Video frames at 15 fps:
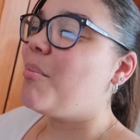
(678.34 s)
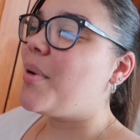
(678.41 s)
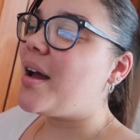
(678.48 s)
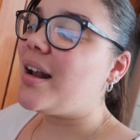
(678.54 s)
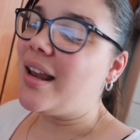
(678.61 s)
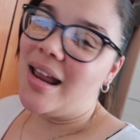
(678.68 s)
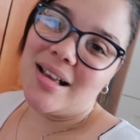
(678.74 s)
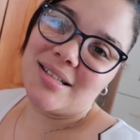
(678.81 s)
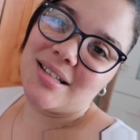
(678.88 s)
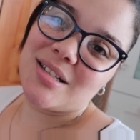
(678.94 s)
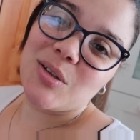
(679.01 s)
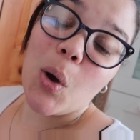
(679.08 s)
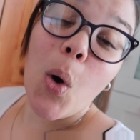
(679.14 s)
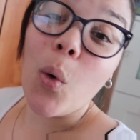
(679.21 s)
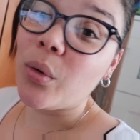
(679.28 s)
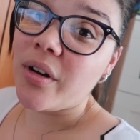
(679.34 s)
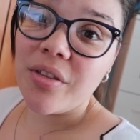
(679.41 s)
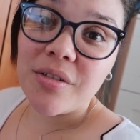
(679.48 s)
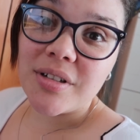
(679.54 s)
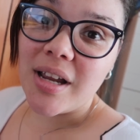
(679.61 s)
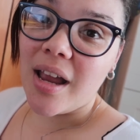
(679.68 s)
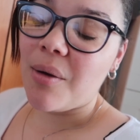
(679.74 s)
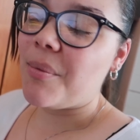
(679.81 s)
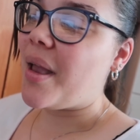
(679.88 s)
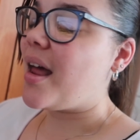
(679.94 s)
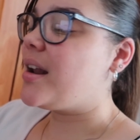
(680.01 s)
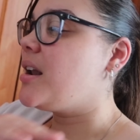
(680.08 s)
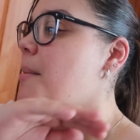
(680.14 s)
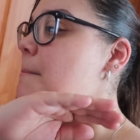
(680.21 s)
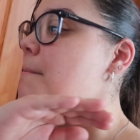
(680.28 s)
But yes, it's a whole nother day. We
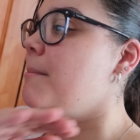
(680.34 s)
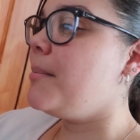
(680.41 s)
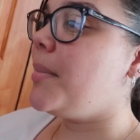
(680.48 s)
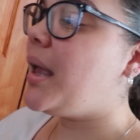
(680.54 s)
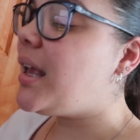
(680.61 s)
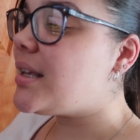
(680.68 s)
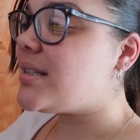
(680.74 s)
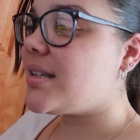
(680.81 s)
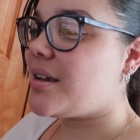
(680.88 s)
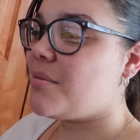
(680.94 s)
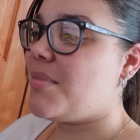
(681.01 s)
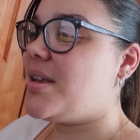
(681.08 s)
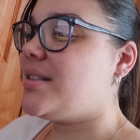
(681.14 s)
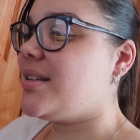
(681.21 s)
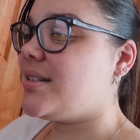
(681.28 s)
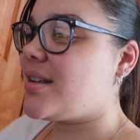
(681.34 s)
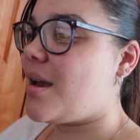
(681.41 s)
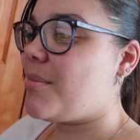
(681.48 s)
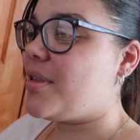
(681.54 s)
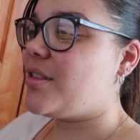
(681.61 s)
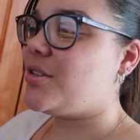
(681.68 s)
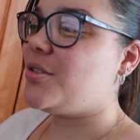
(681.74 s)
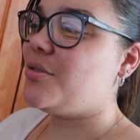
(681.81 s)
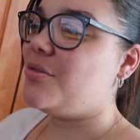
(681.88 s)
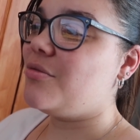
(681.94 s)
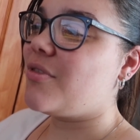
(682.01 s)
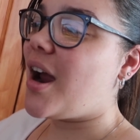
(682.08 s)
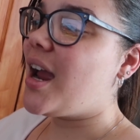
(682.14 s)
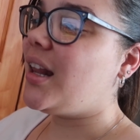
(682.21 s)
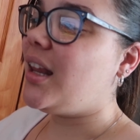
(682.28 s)
had an amazing, amazing time at the zoo.
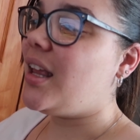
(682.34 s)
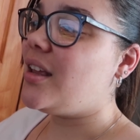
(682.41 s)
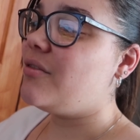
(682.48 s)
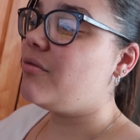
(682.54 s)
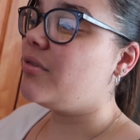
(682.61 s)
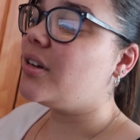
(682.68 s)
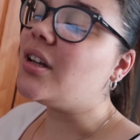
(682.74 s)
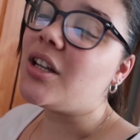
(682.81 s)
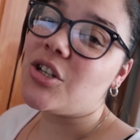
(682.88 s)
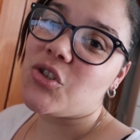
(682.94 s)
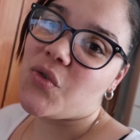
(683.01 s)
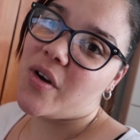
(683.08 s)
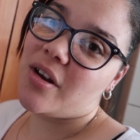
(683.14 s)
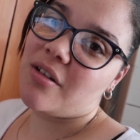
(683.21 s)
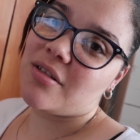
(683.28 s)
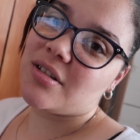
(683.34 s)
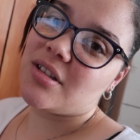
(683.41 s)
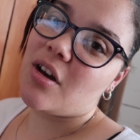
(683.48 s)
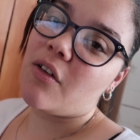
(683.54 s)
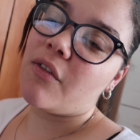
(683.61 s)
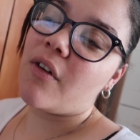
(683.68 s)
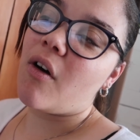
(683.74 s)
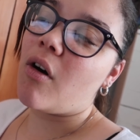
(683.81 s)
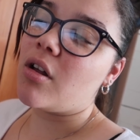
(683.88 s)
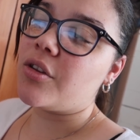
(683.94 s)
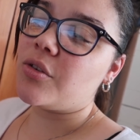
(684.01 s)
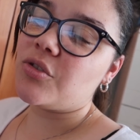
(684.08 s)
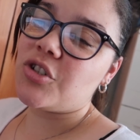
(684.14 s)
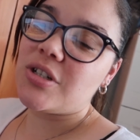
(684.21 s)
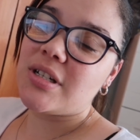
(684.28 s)
Riley really enjoyed herself.
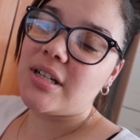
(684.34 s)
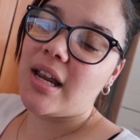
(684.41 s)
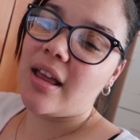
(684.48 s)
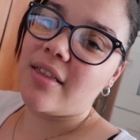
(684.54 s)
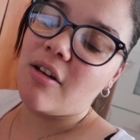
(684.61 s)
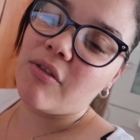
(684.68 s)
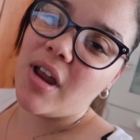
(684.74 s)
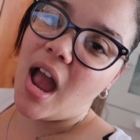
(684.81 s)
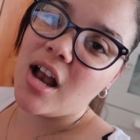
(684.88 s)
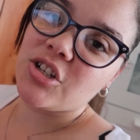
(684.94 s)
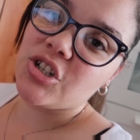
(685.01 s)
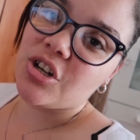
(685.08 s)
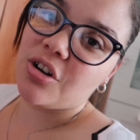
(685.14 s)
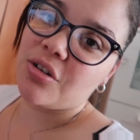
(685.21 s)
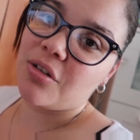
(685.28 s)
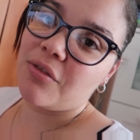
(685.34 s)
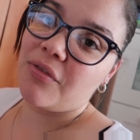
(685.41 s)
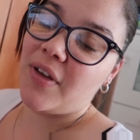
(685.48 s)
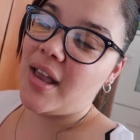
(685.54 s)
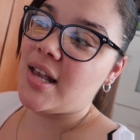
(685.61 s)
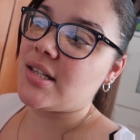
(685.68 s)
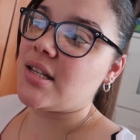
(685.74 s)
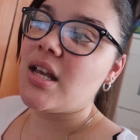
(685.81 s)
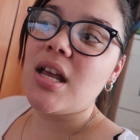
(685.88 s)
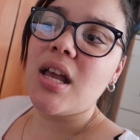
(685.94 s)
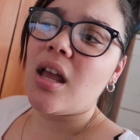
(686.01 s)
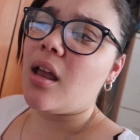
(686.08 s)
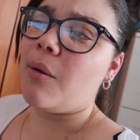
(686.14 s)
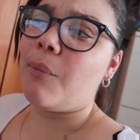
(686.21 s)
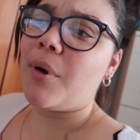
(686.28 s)
Although she did get that reaction on her face,
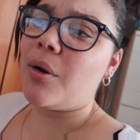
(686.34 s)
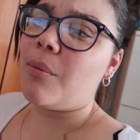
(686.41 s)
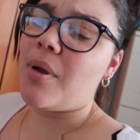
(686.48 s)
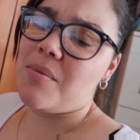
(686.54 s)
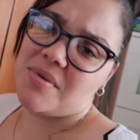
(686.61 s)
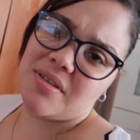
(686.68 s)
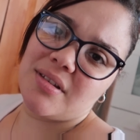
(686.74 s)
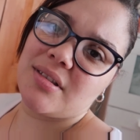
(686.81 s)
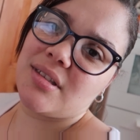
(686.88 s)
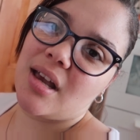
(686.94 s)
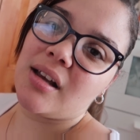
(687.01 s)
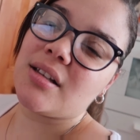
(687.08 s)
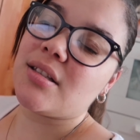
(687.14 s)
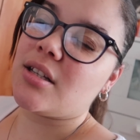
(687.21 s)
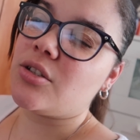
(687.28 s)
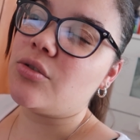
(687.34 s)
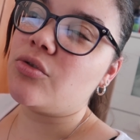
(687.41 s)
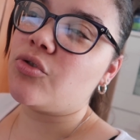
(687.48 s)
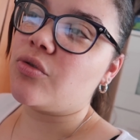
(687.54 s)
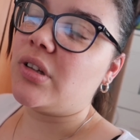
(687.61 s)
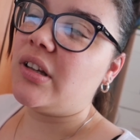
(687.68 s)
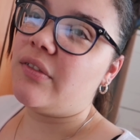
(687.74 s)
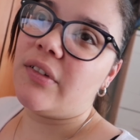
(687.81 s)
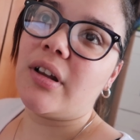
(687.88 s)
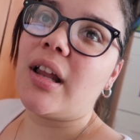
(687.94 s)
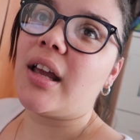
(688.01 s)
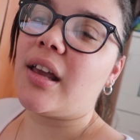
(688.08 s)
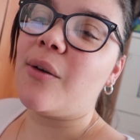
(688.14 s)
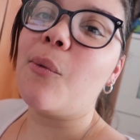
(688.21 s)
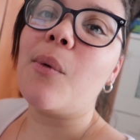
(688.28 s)
it went away within seconds. I do truly feel
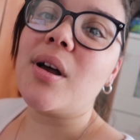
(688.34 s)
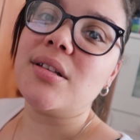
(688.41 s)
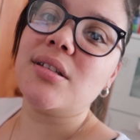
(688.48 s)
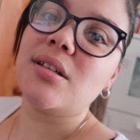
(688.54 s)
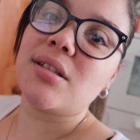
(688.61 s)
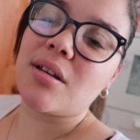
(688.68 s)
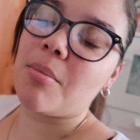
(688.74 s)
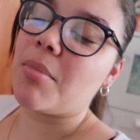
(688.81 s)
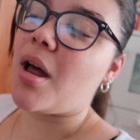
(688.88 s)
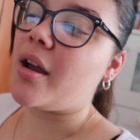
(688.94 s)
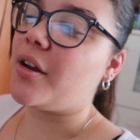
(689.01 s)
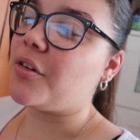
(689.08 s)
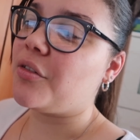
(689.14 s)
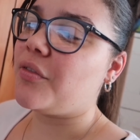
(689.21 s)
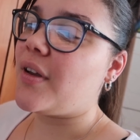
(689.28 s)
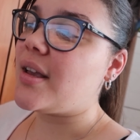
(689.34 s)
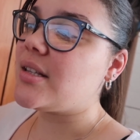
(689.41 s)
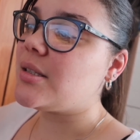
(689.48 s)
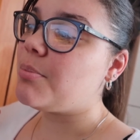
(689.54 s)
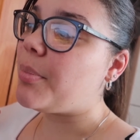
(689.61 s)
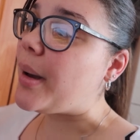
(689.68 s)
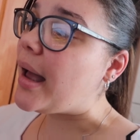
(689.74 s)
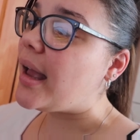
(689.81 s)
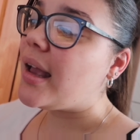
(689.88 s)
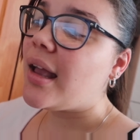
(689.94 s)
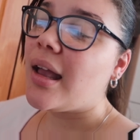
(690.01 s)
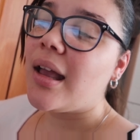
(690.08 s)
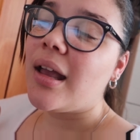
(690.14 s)
like it was the sunblock in her face. But